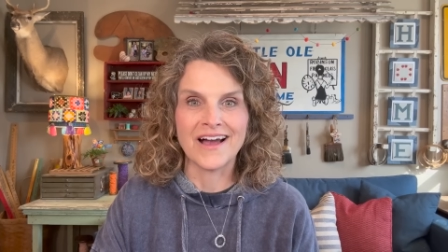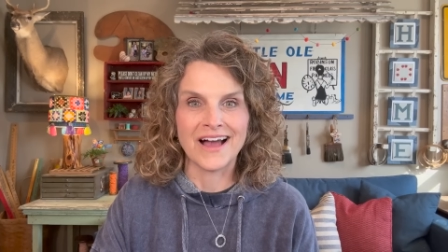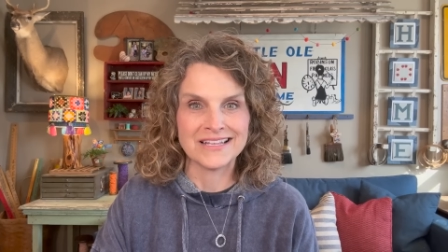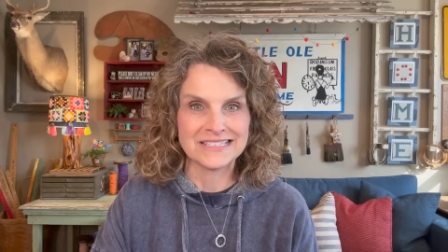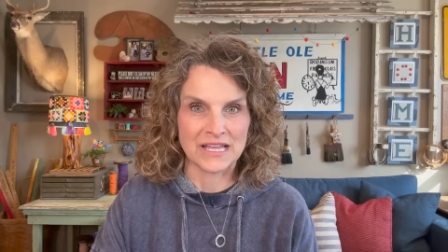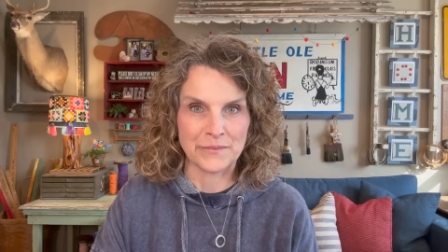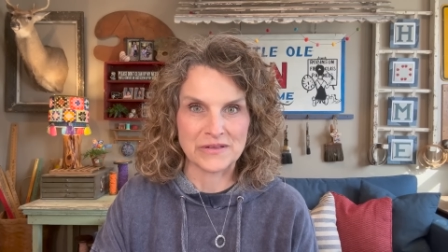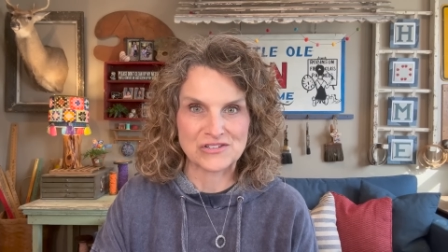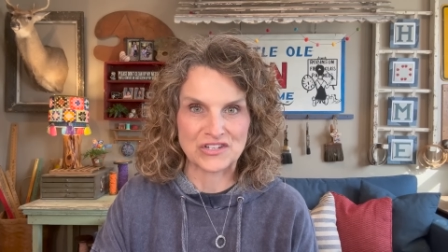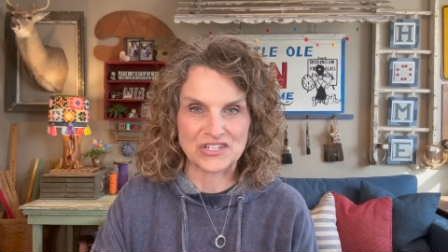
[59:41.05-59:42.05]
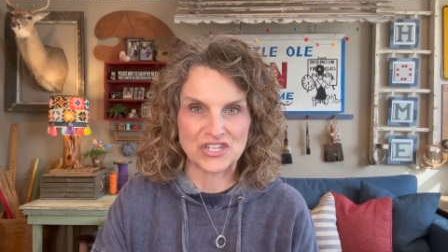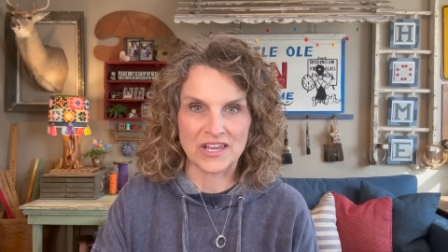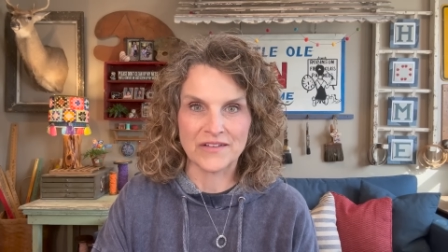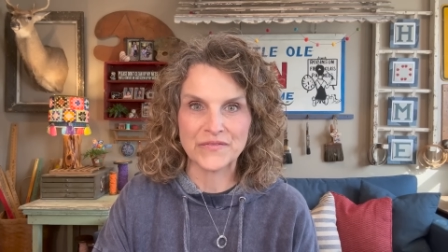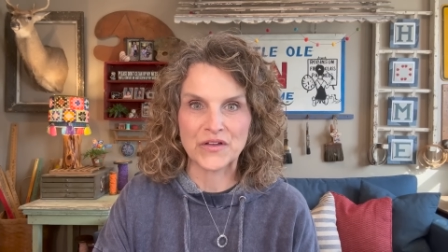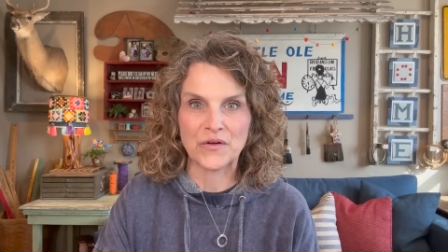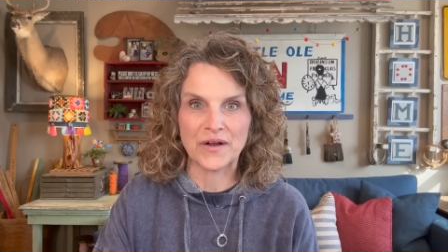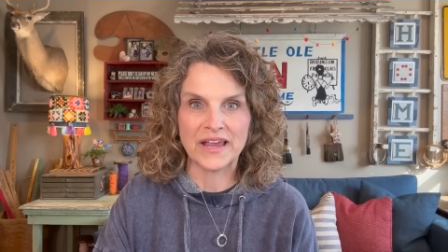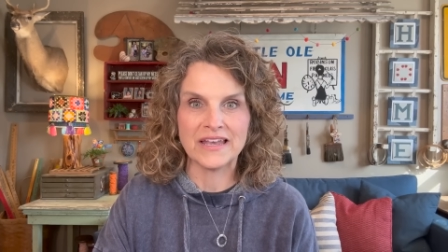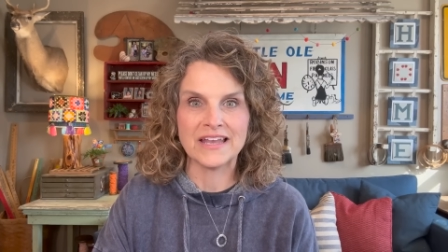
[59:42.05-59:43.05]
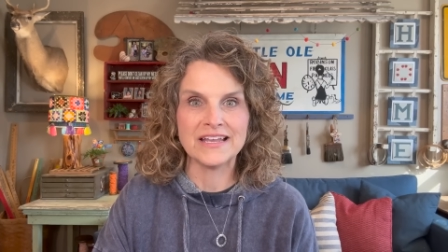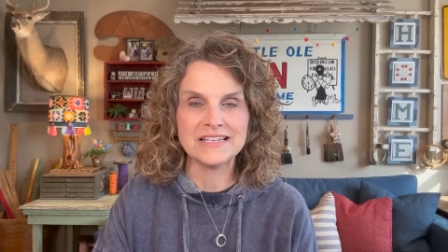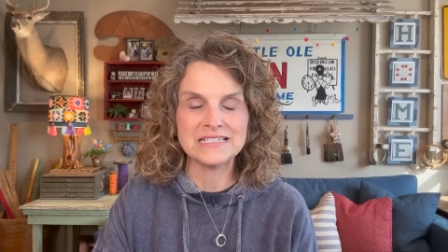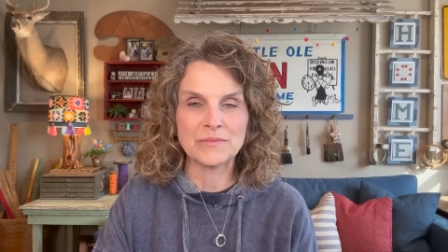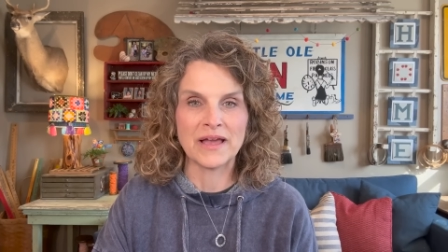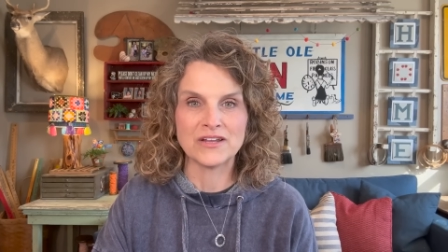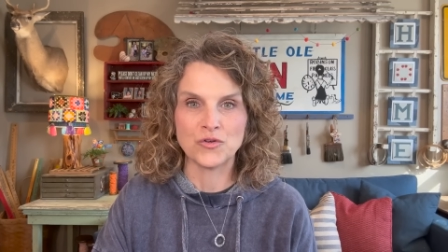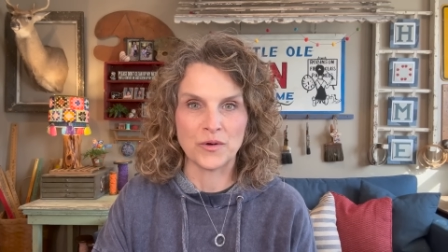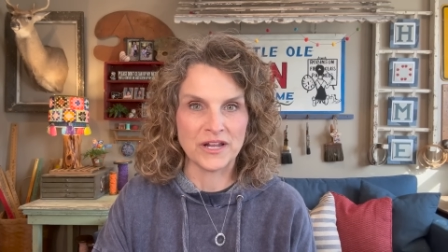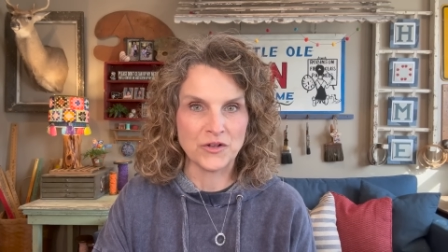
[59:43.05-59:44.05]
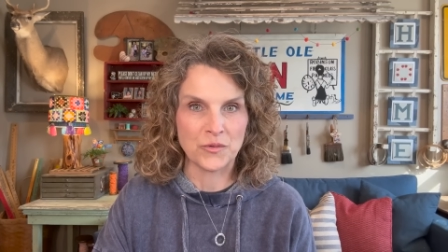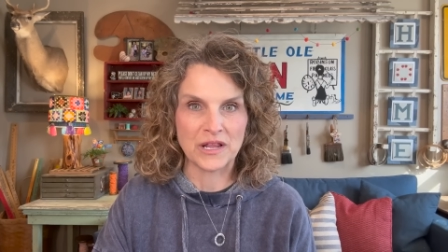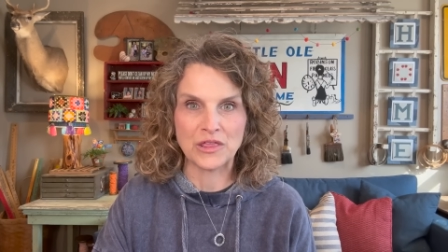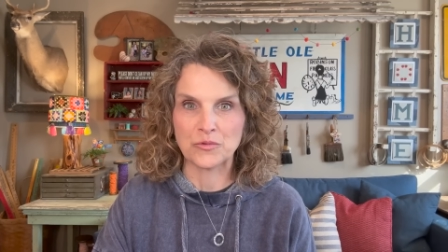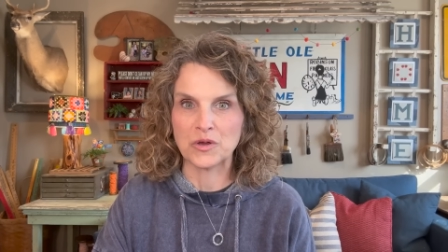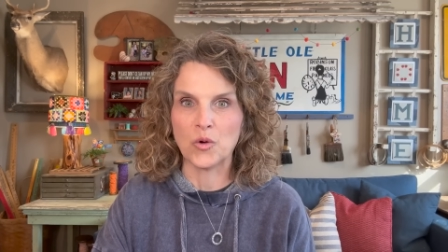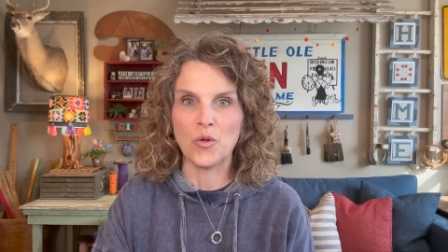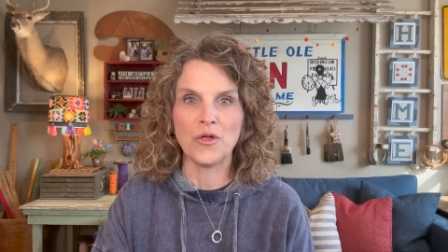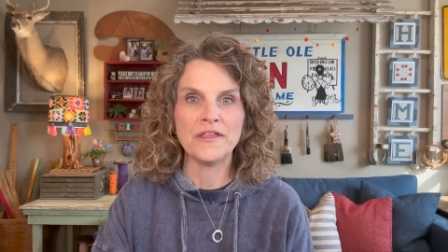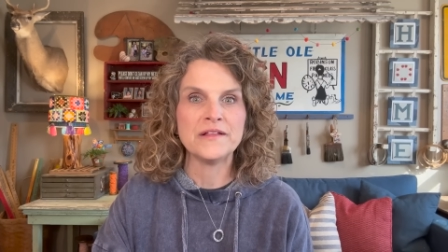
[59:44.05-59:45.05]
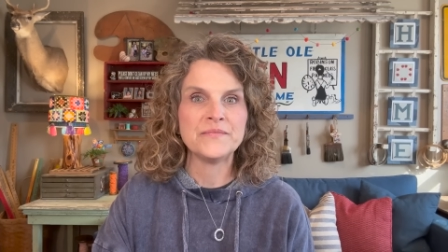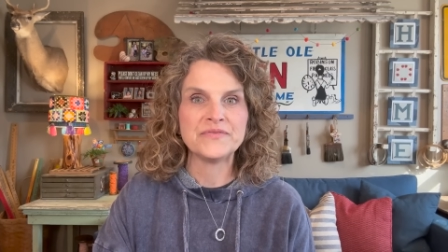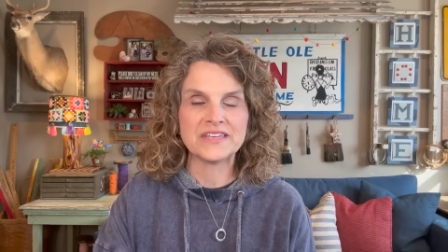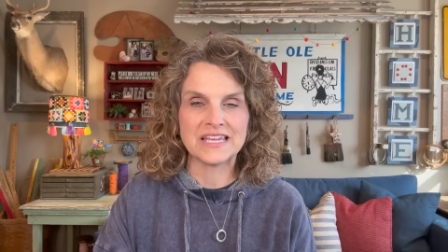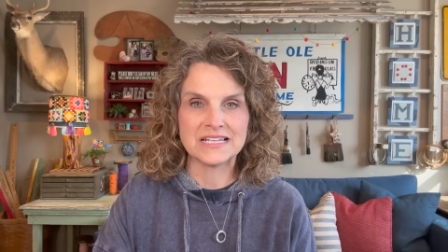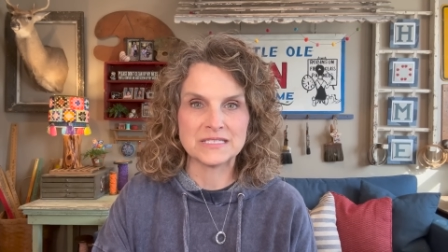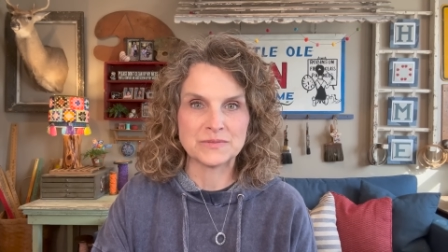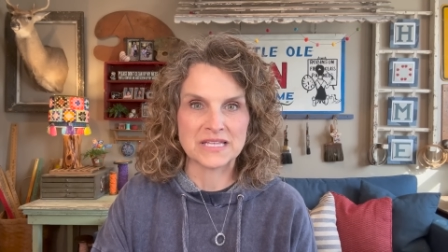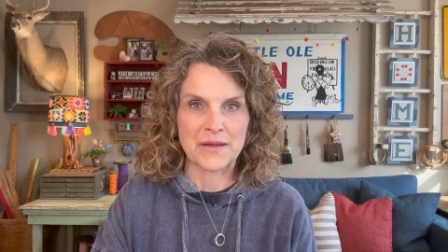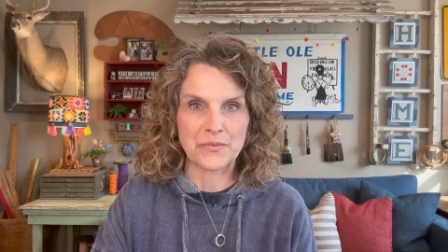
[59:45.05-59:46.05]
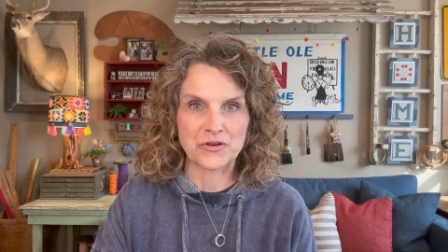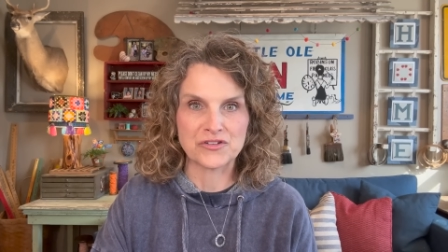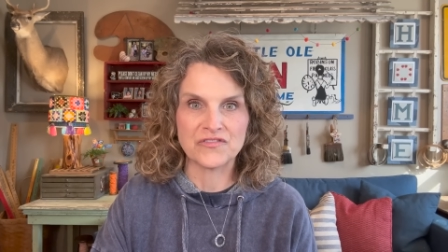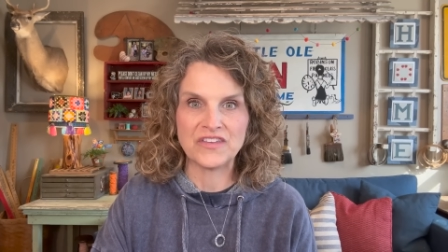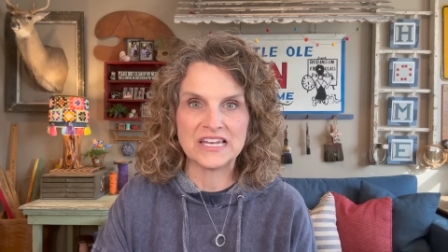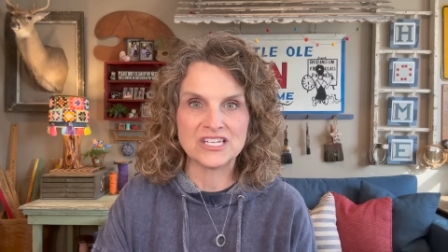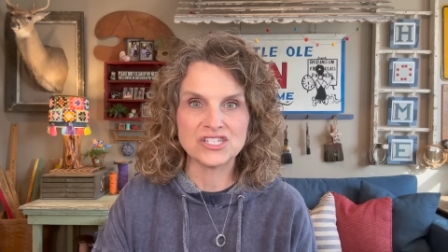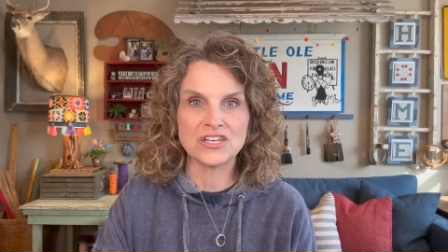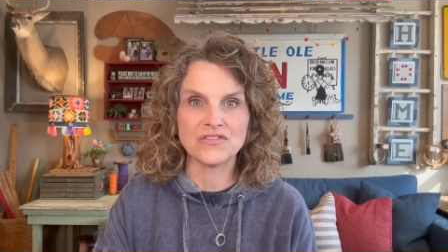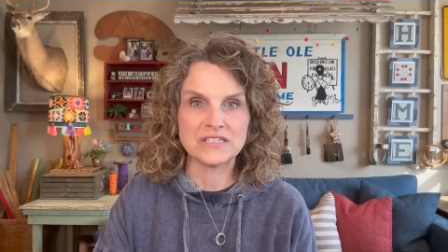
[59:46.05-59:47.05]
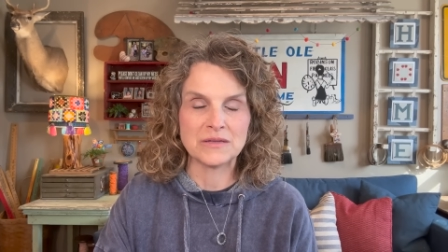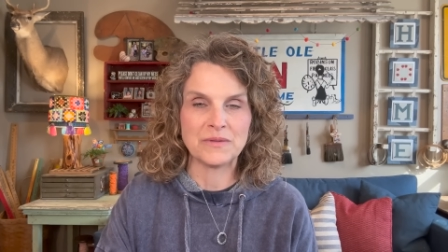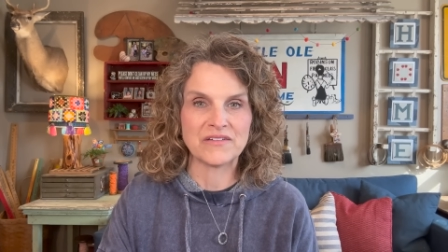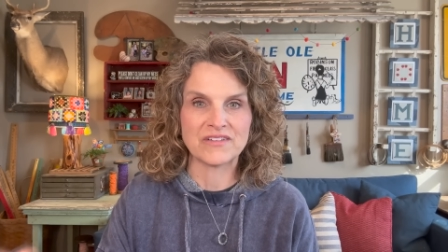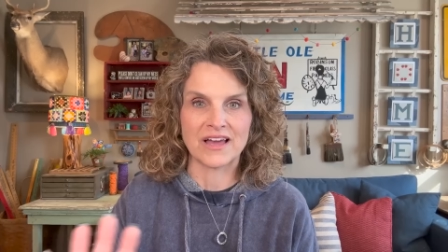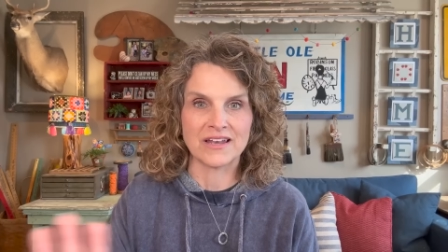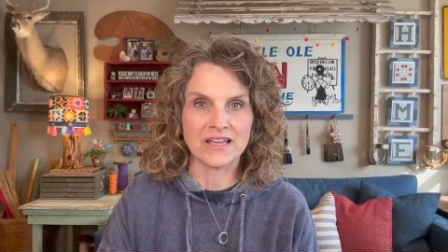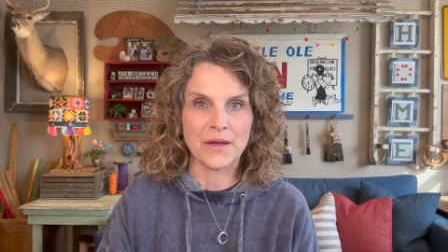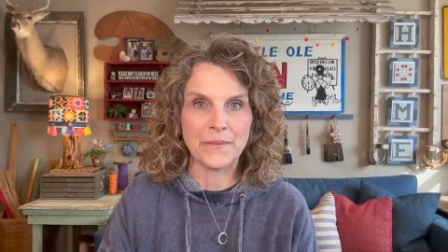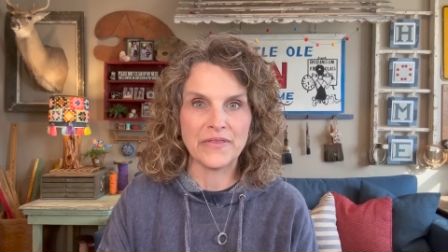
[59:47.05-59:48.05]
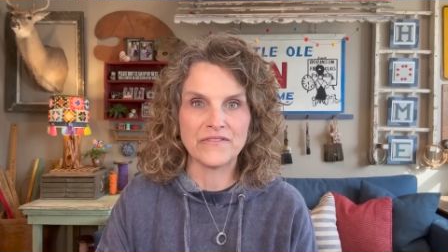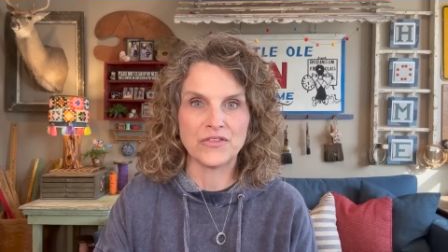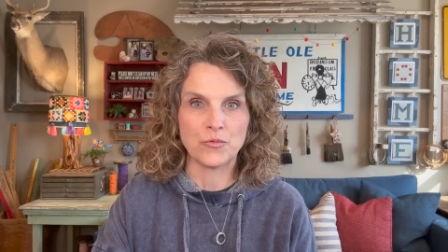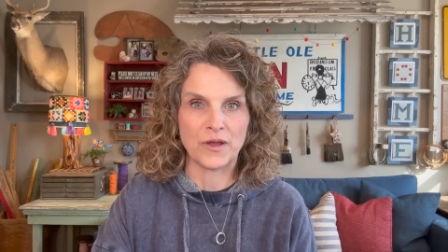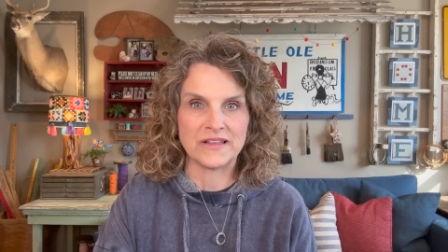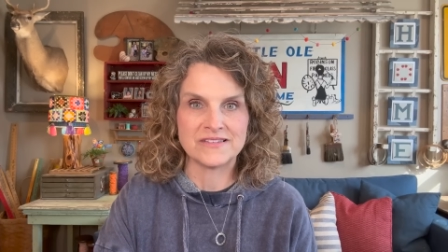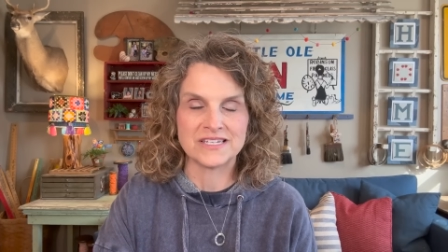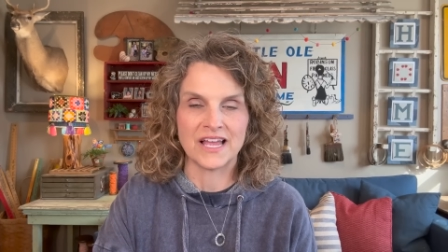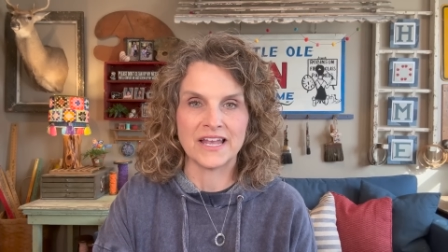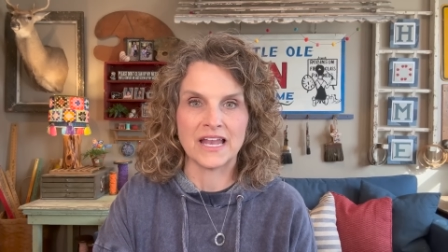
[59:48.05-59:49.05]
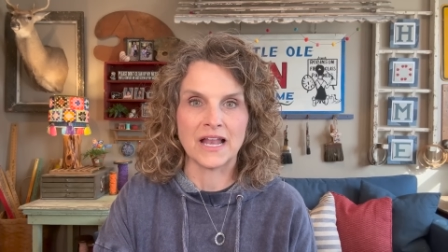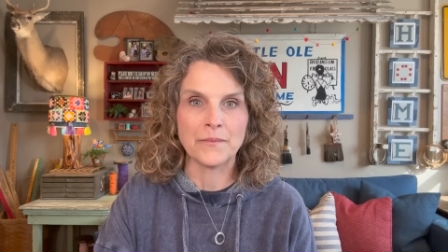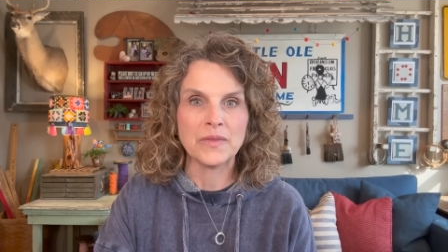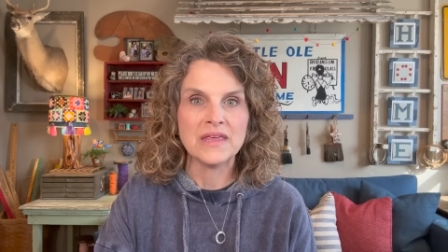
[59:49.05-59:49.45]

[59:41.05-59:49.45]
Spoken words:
On sampler stitching. All right. It is my 2023 goal to get some samplers finished. You've seen me. I've gotten a couple of the reds done, and